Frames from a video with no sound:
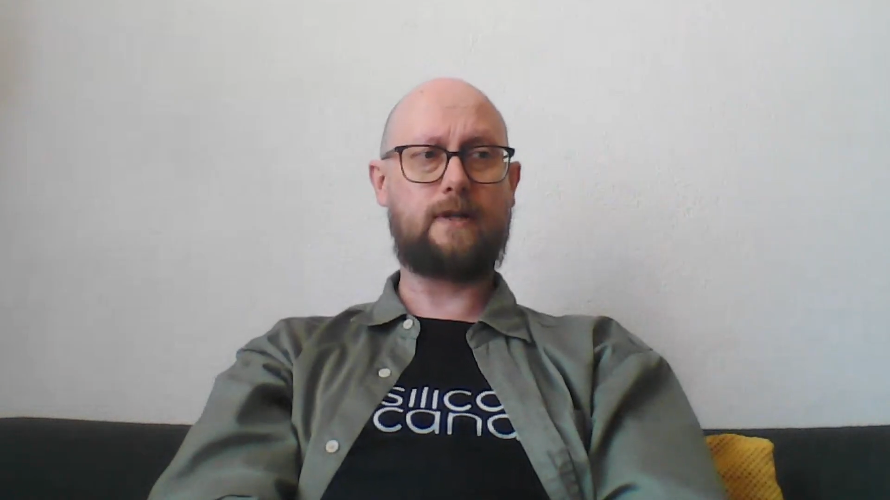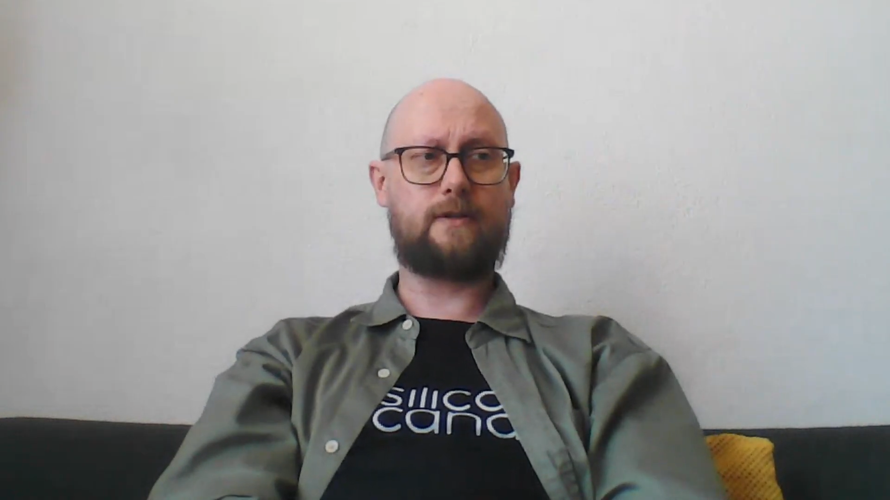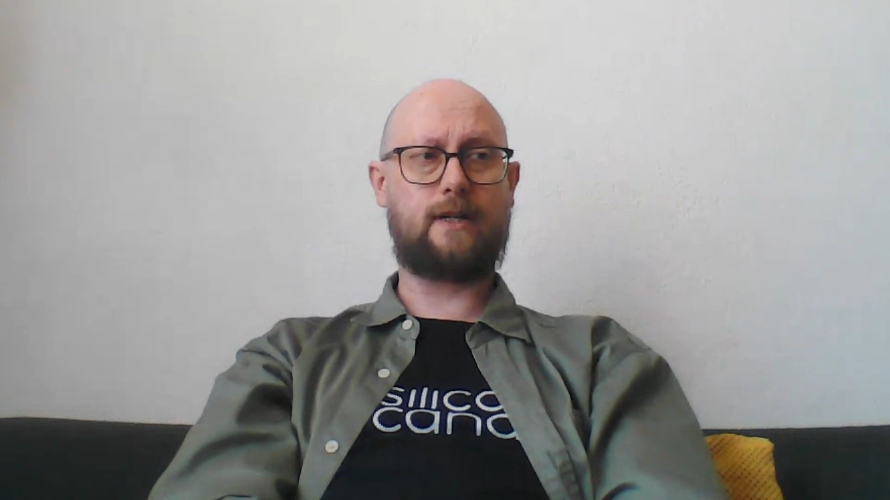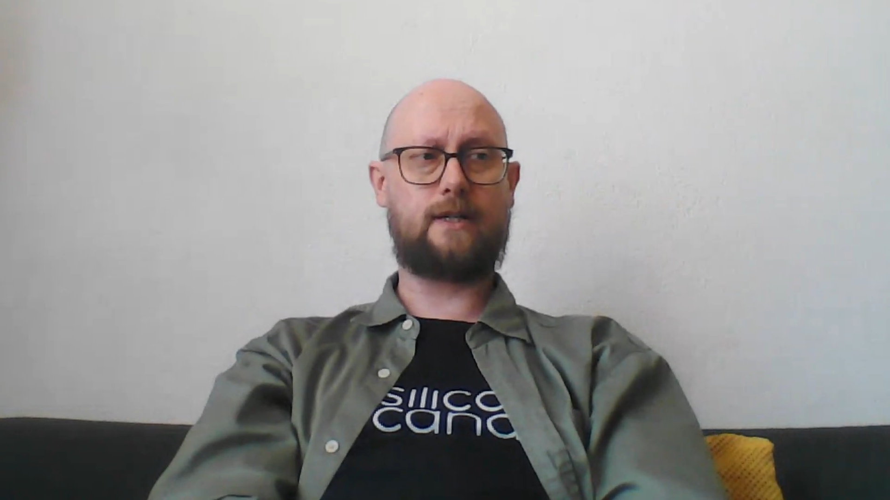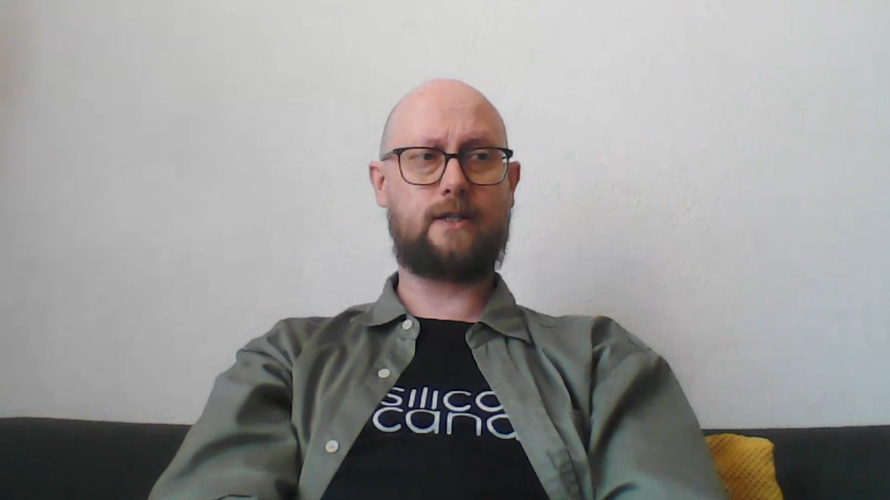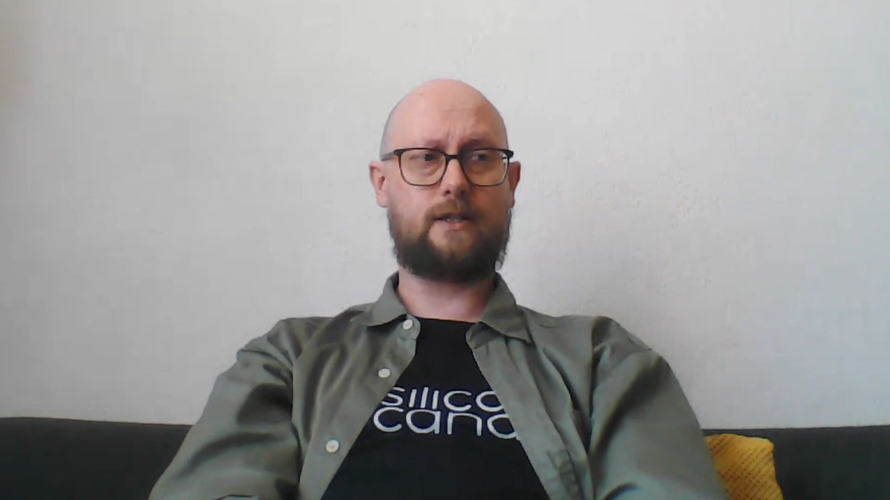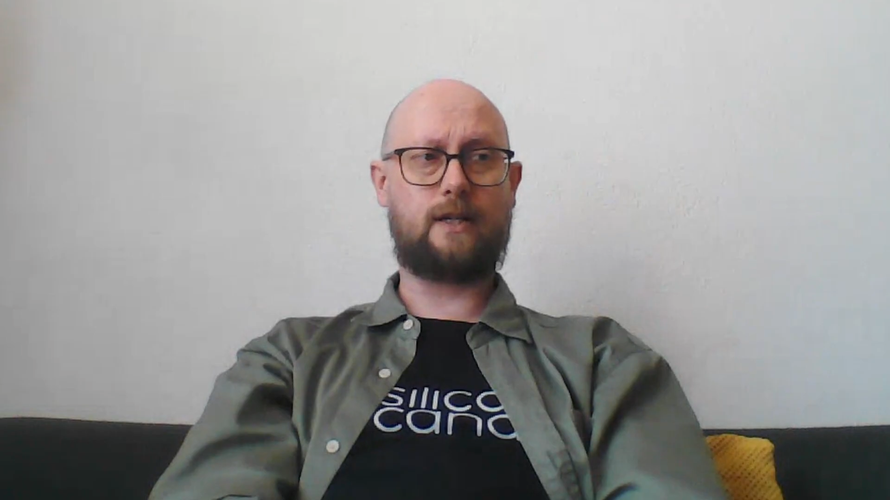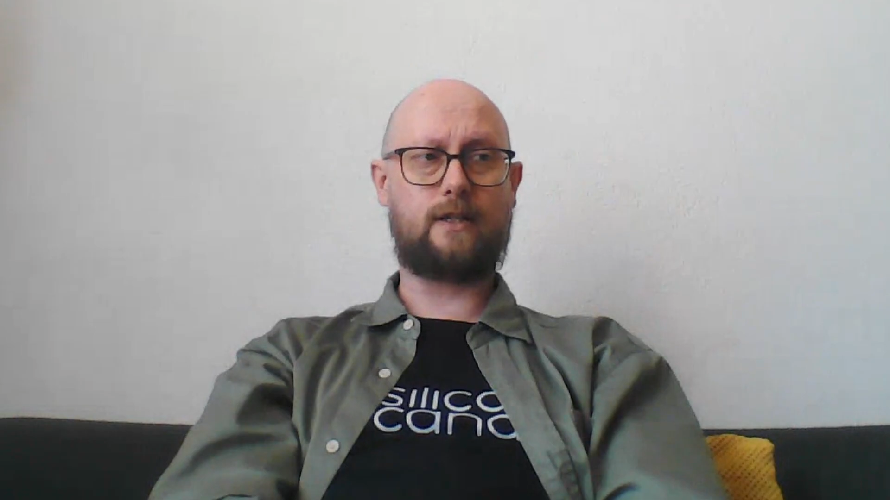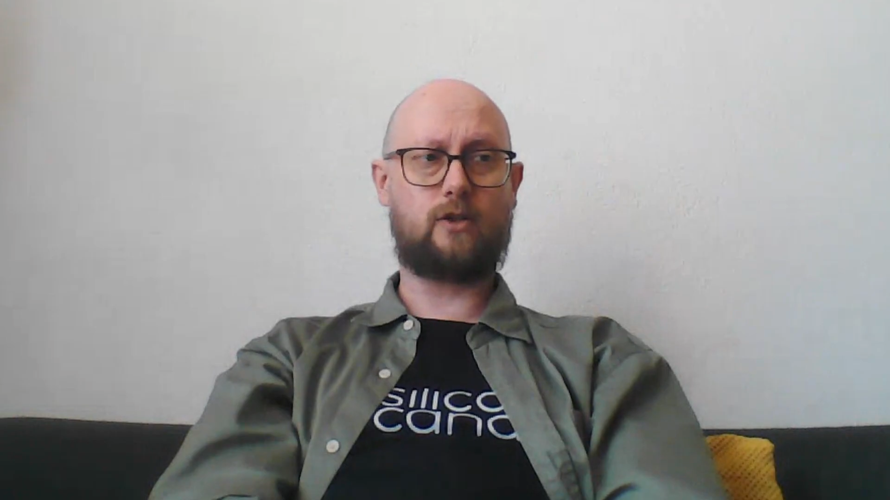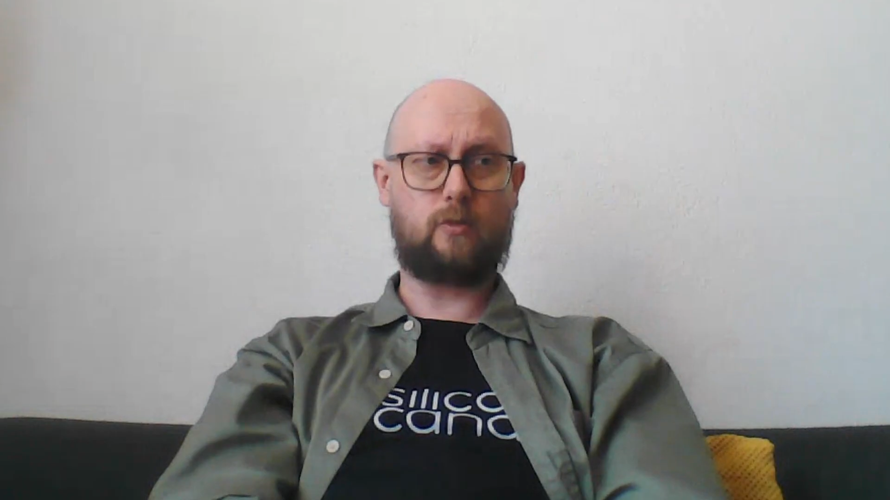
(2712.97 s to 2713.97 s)
as
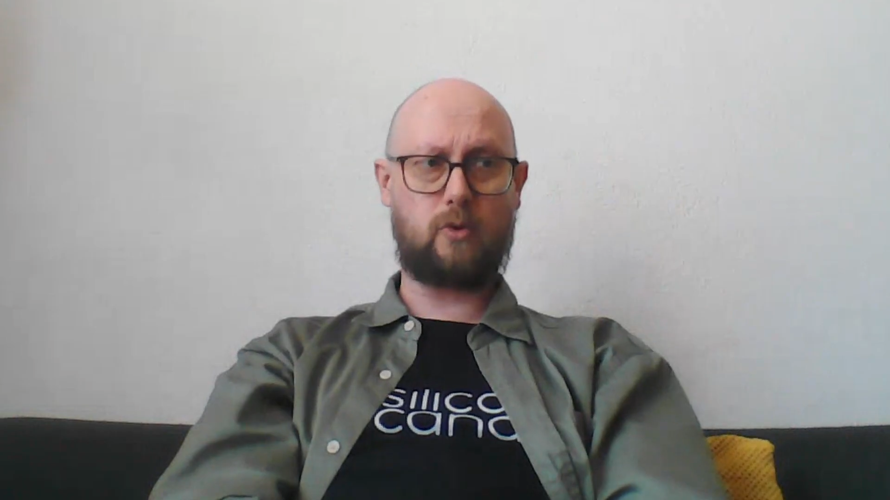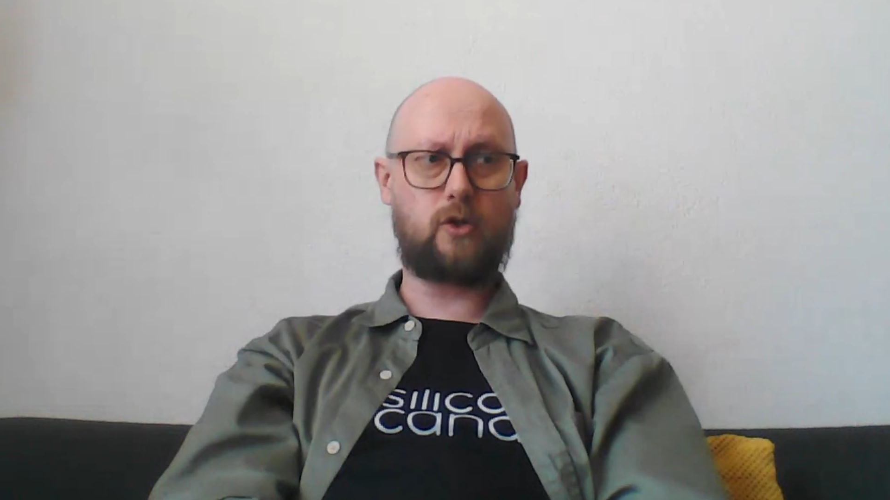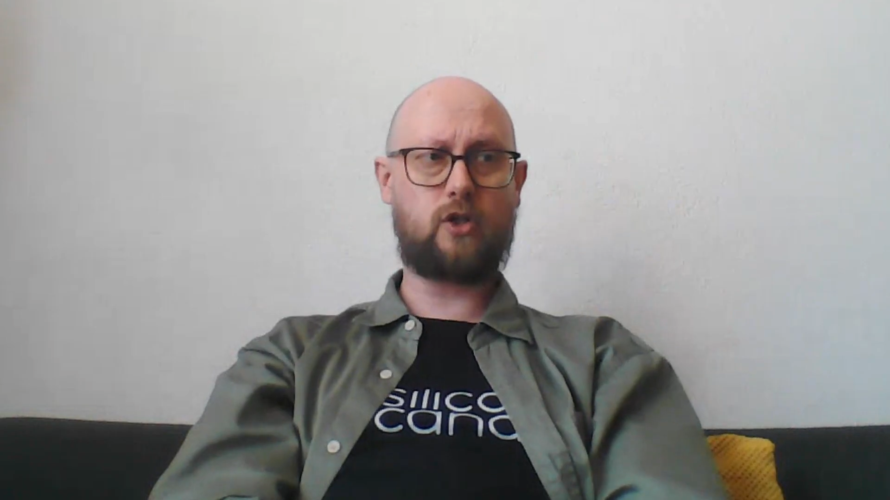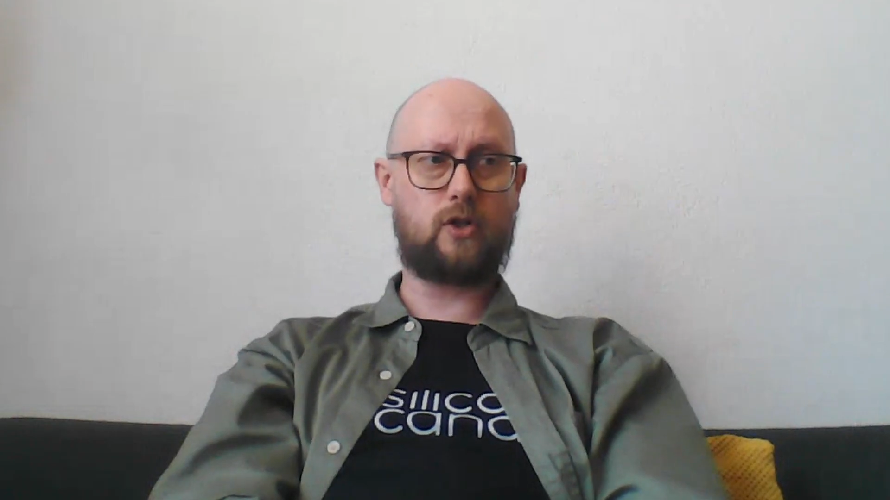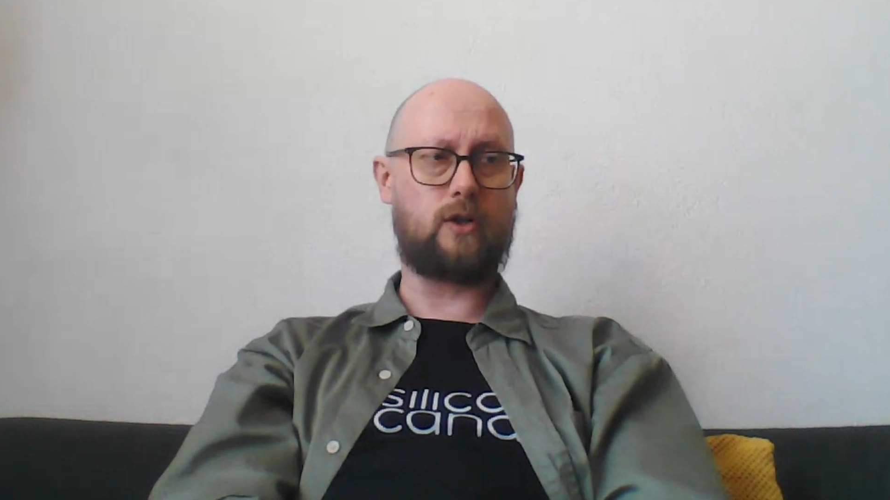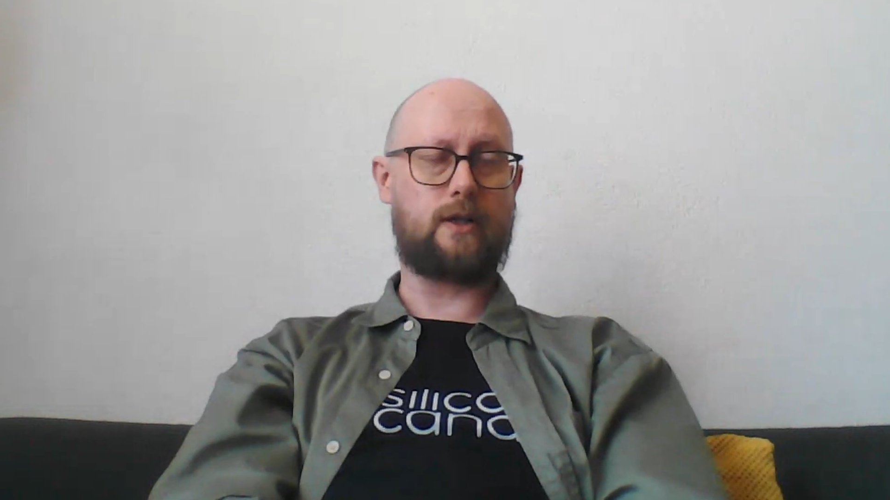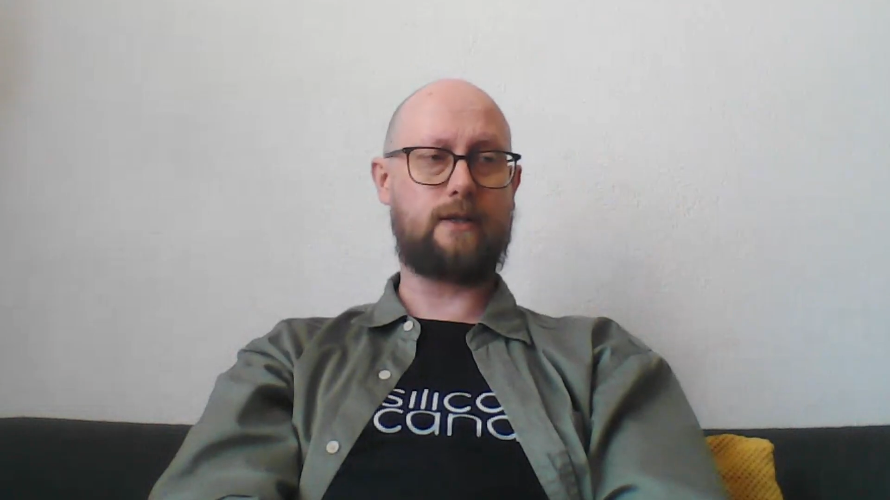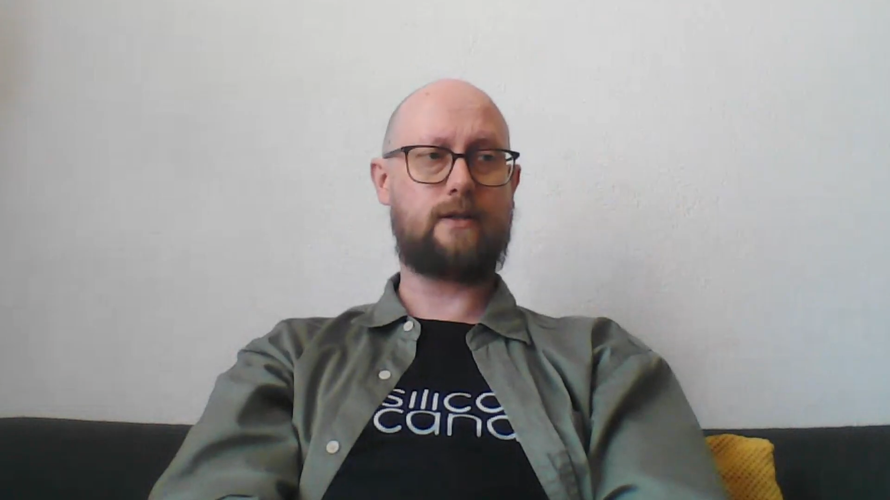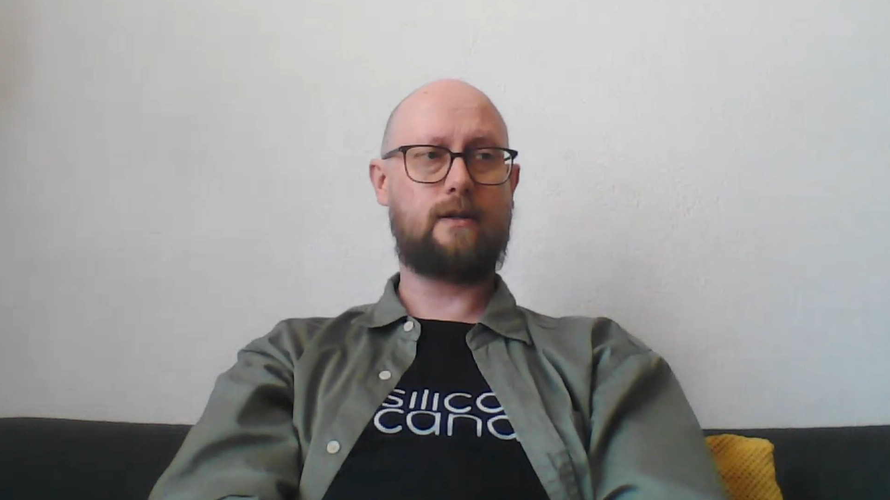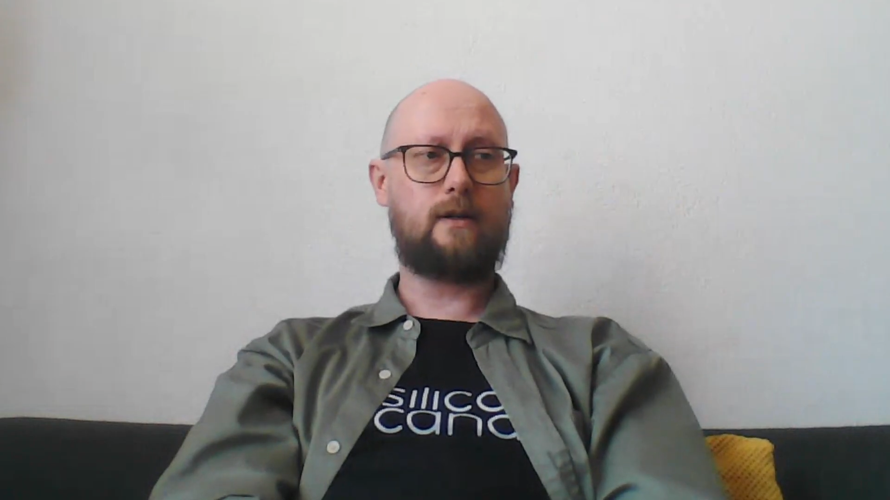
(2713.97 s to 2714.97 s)
a sports
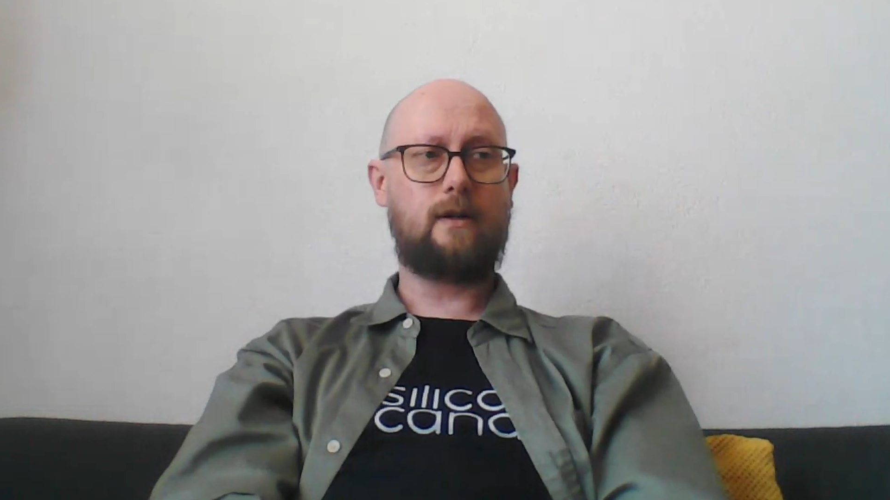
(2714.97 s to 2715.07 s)
journalist